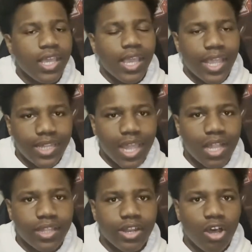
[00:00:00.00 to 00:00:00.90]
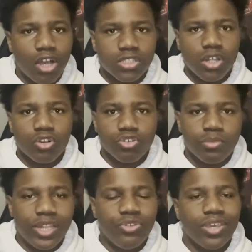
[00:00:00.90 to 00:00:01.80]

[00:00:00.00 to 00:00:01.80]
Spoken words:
in that Atlanta Hawks locker room, and you